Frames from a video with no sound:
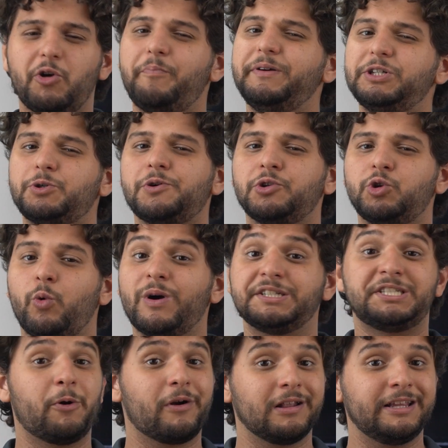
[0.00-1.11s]
so be sure to
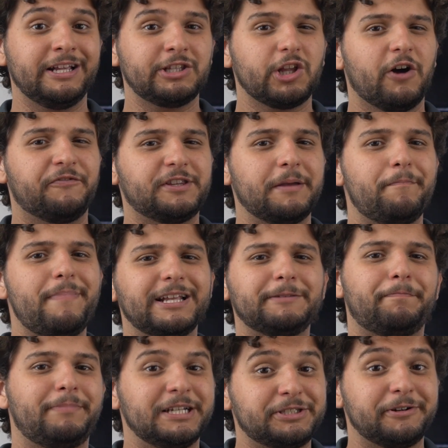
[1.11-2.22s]
watch our list of the
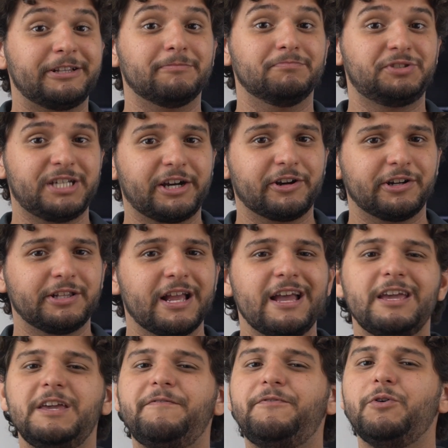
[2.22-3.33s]
best plagiarism checkers
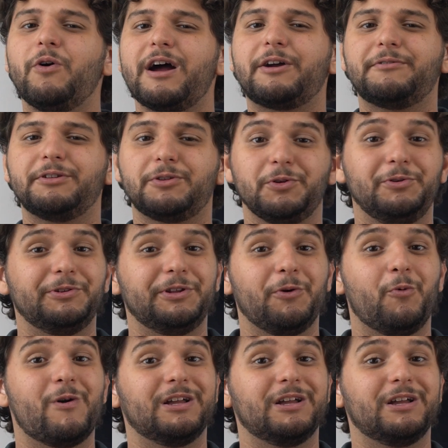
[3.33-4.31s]
if you aren't using